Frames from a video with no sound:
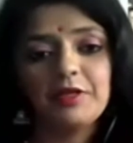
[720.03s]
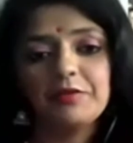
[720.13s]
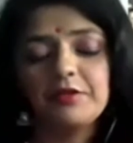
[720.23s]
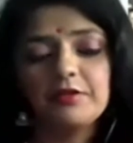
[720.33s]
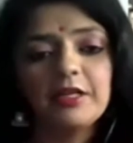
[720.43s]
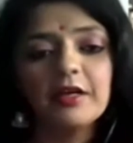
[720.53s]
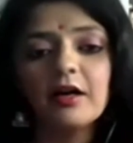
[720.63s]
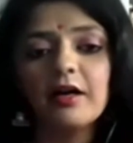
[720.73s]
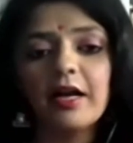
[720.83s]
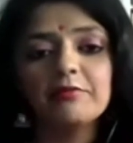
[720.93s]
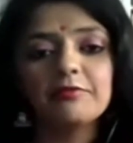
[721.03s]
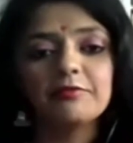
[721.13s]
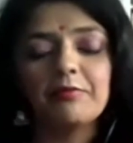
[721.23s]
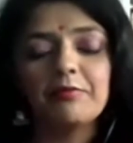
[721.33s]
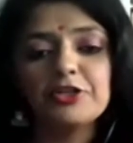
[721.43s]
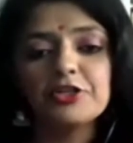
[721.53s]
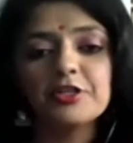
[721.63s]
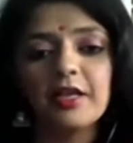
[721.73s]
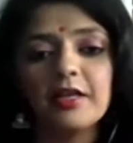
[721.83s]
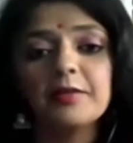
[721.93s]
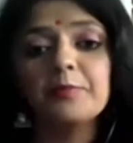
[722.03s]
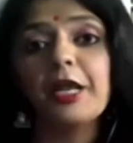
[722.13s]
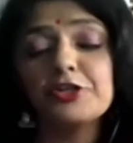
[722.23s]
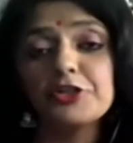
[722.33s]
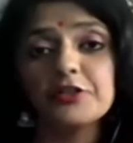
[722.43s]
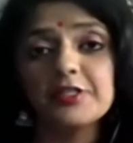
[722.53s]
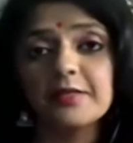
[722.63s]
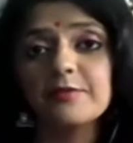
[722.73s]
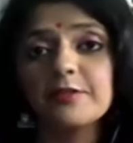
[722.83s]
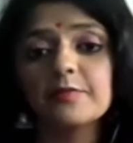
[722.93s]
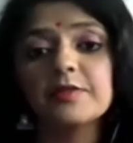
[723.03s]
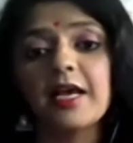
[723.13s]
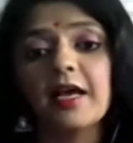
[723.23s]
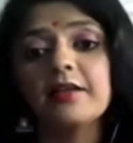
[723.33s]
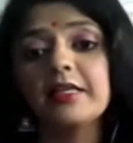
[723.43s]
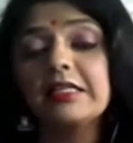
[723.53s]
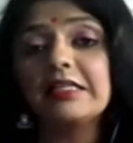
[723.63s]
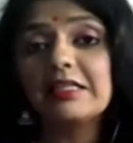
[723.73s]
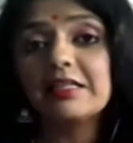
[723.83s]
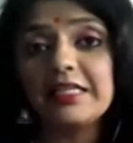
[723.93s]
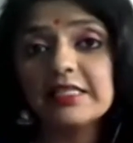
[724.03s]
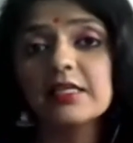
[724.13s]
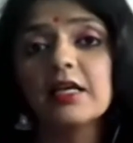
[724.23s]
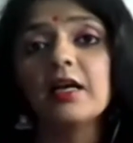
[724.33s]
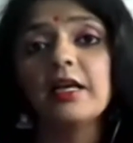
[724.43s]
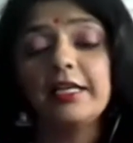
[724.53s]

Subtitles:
you. And even here, I've mentioned that depression symptoms had increased